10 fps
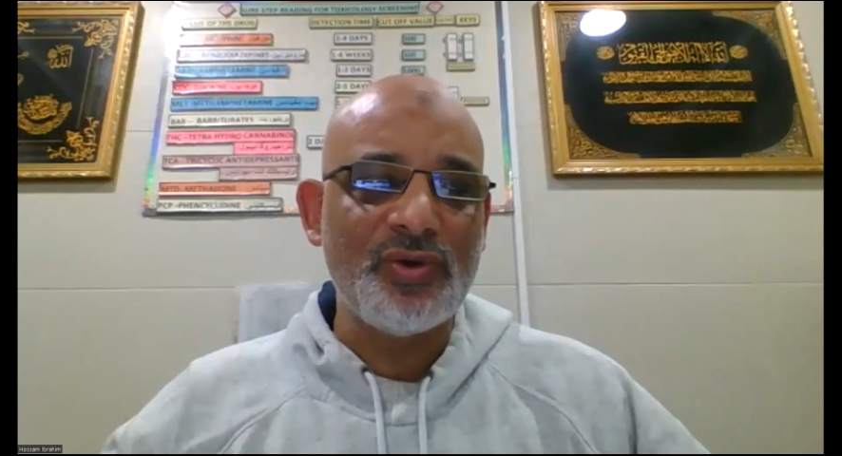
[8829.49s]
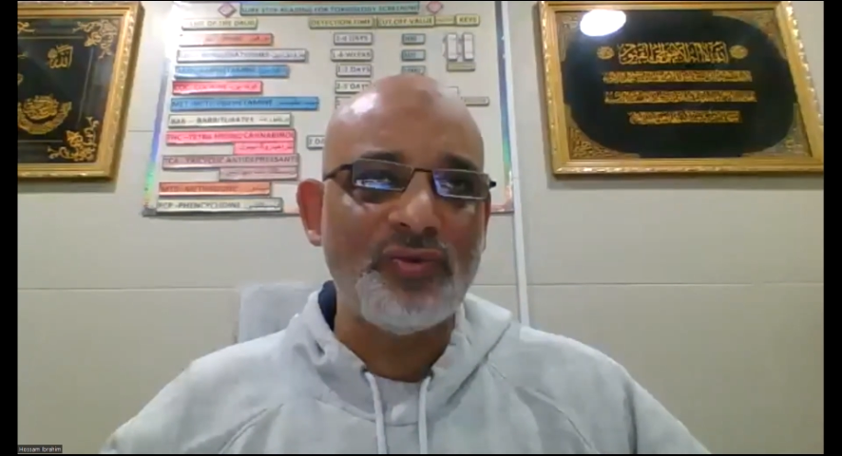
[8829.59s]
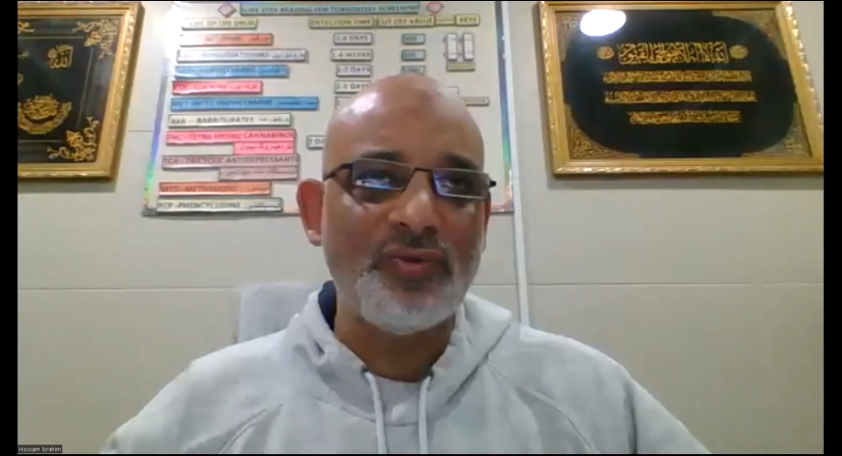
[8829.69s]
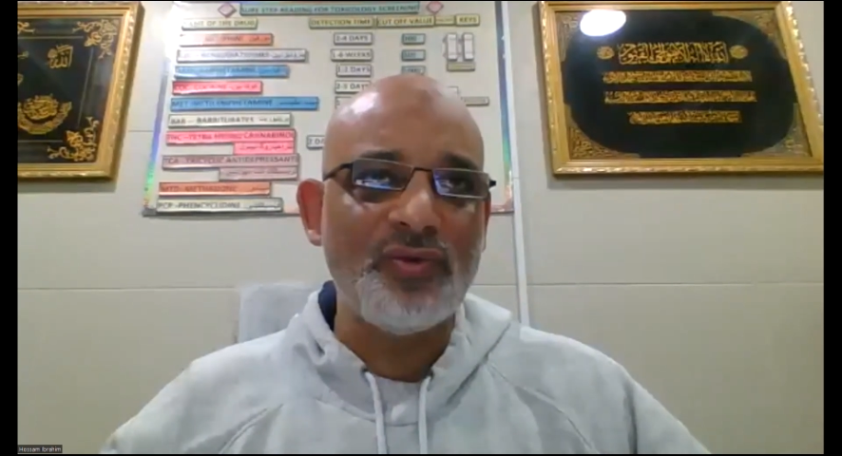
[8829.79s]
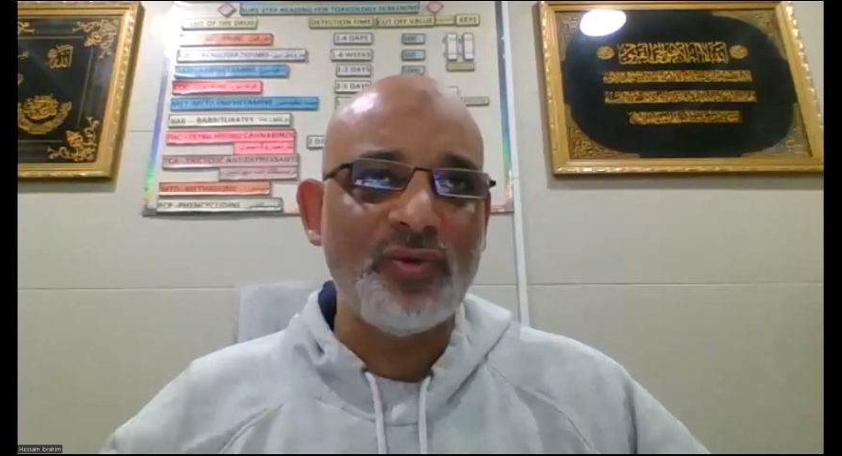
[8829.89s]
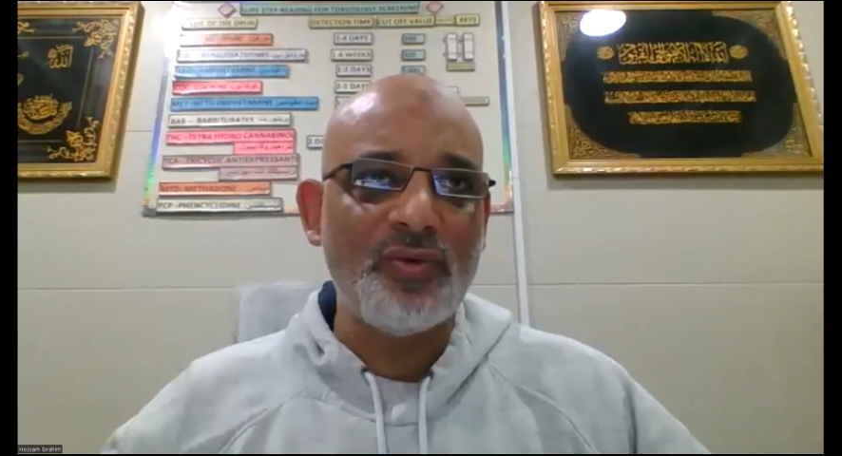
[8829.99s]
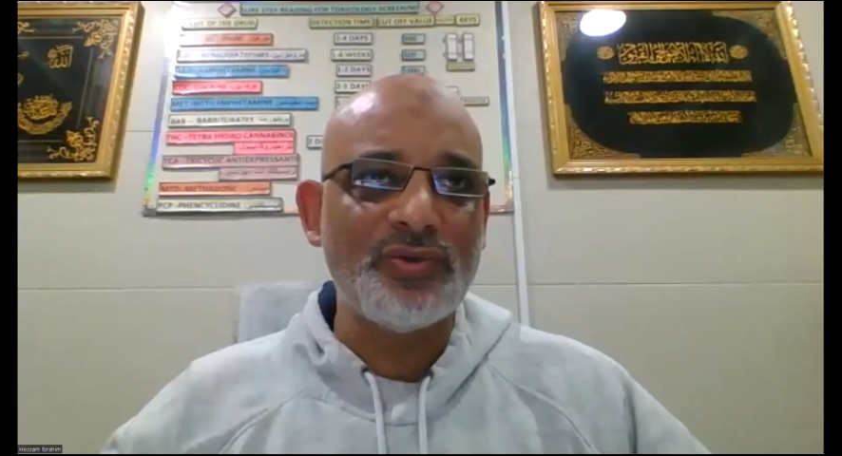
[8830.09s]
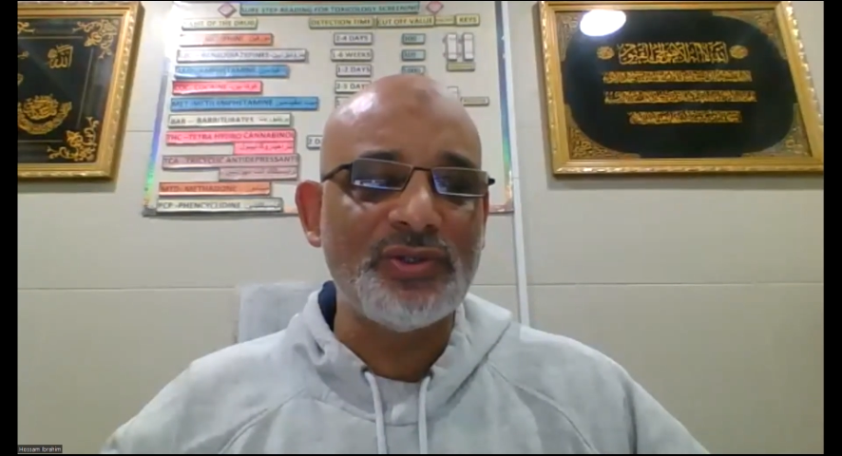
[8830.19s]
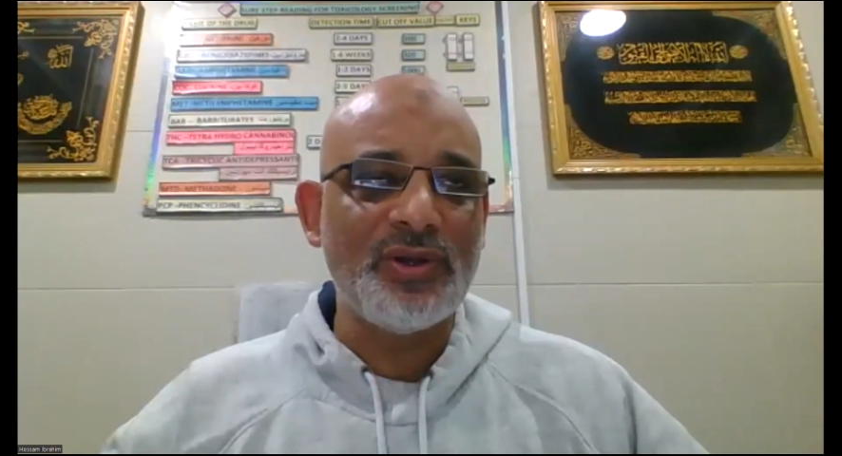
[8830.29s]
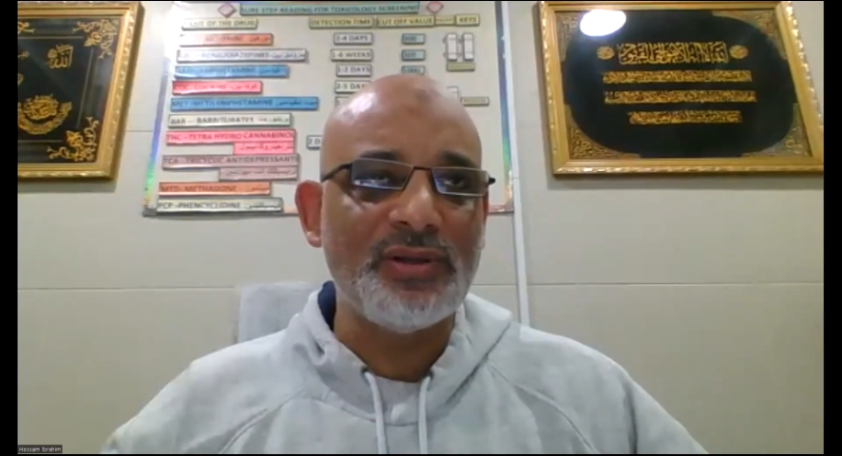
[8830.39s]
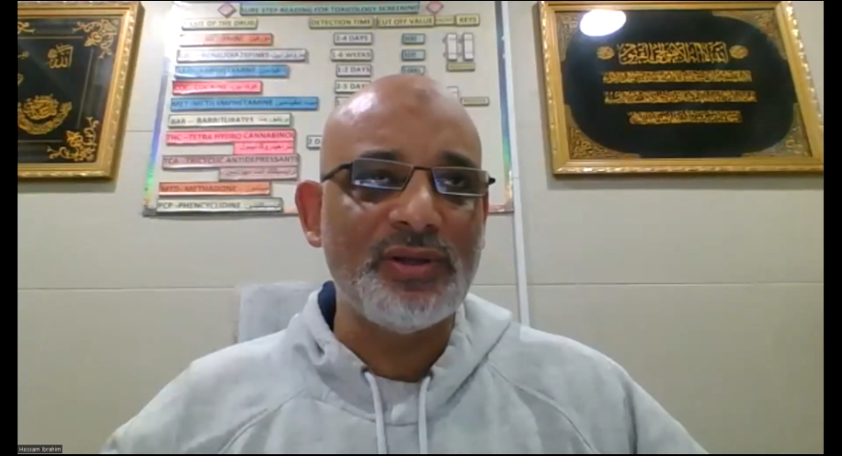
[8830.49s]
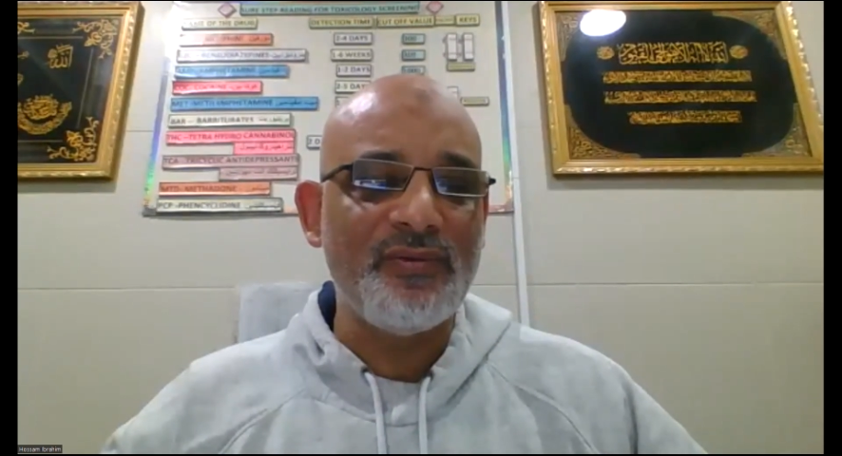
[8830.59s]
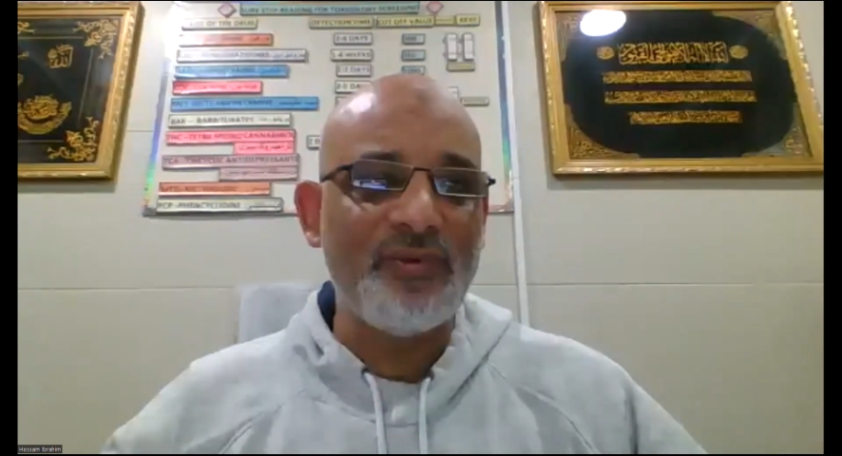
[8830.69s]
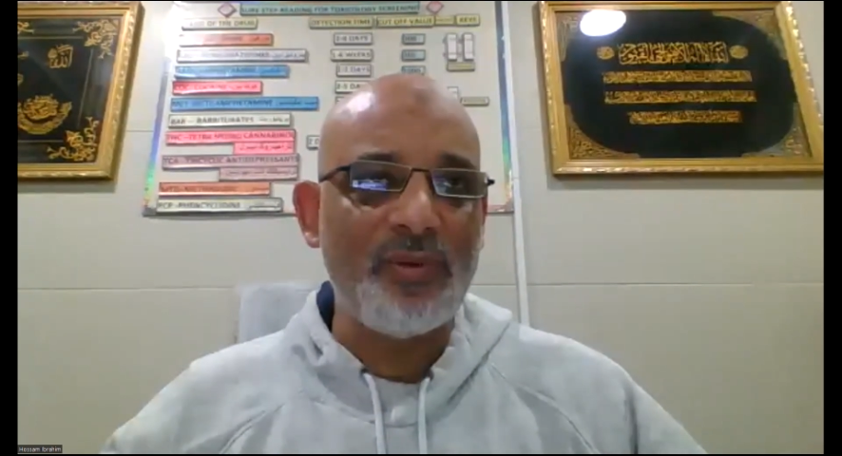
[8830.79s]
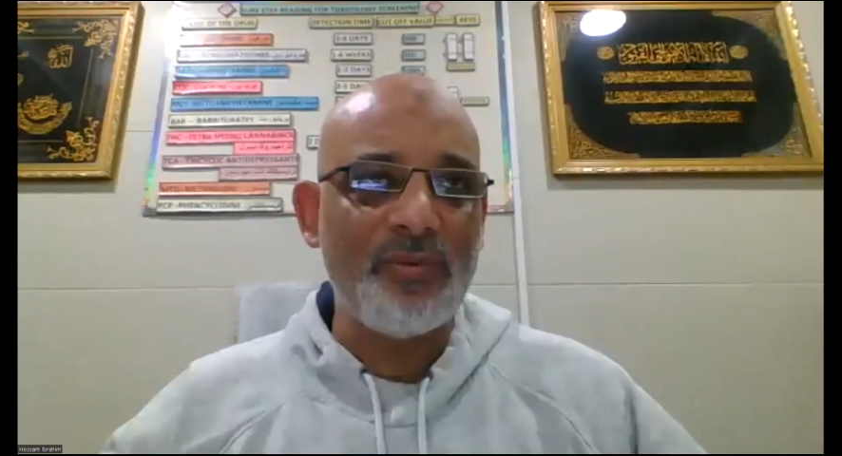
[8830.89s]
want to know,
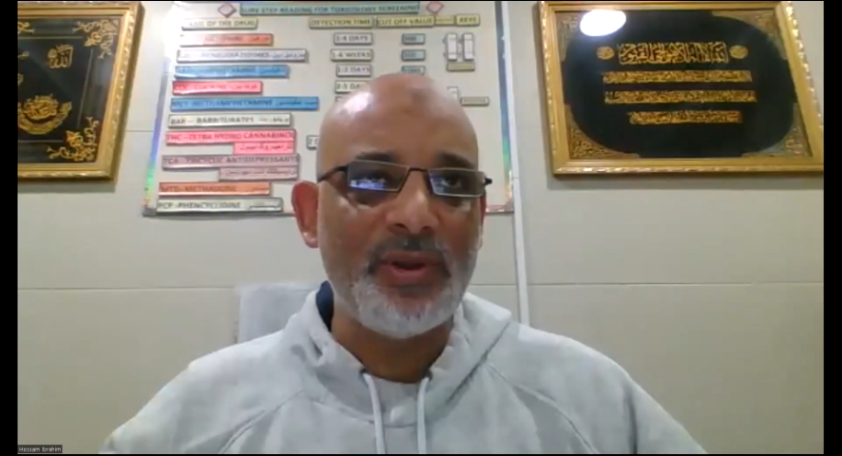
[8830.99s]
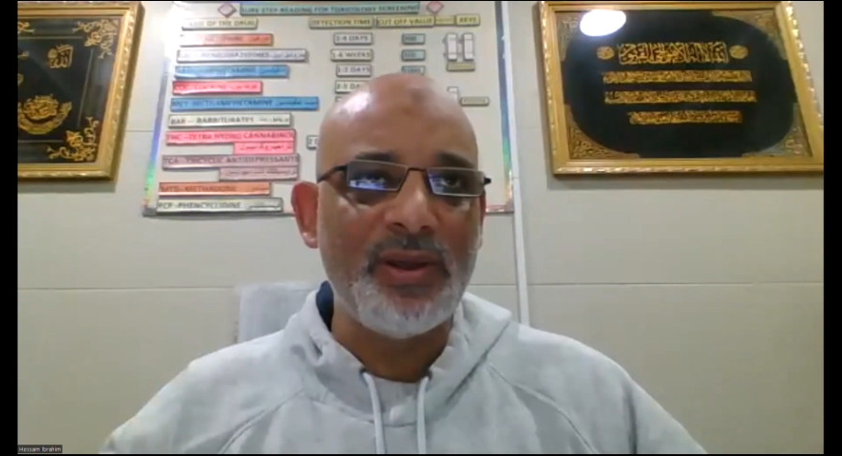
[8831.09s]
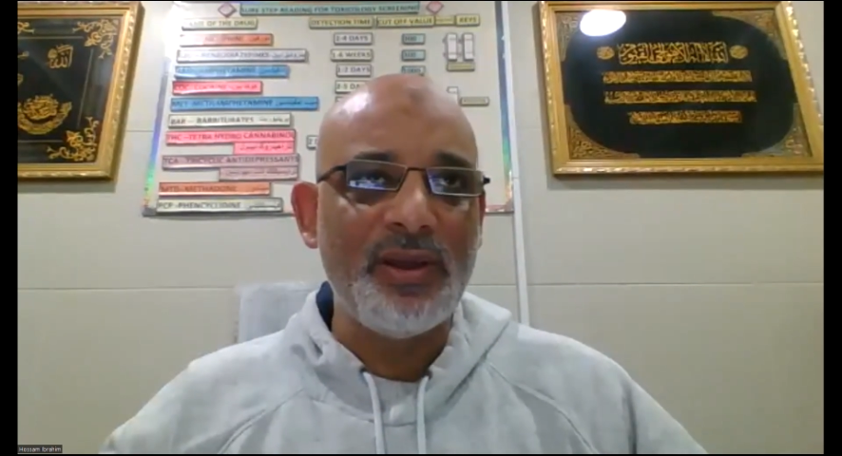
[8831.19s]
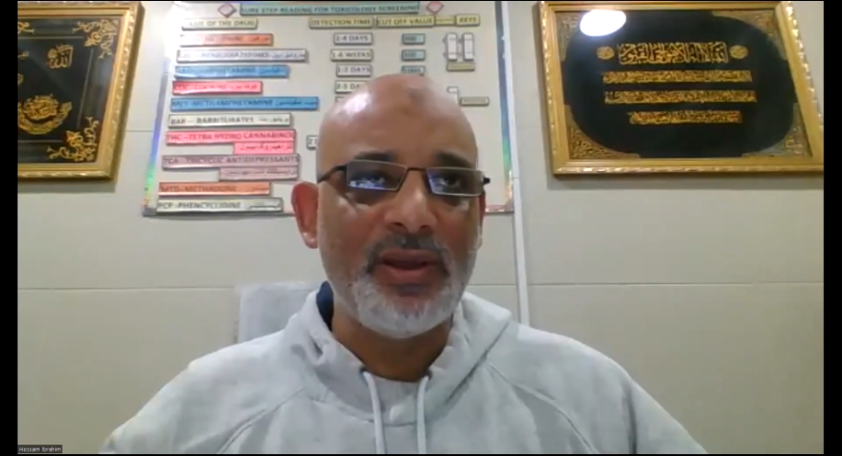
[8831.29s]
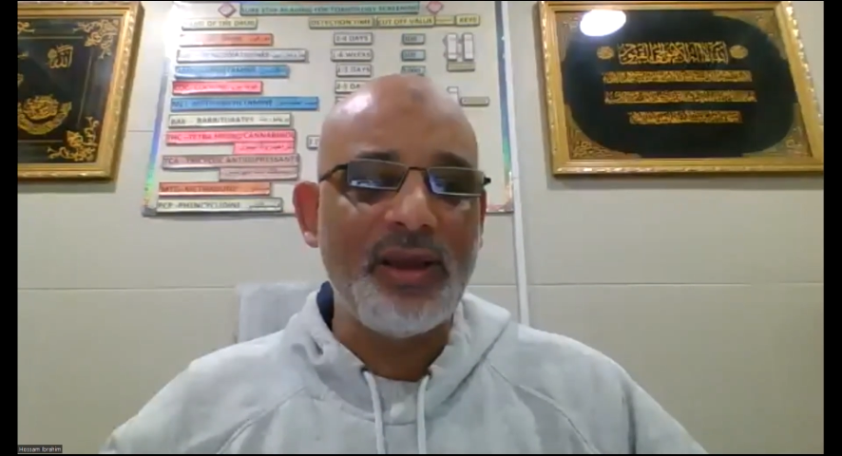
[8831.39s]
starting from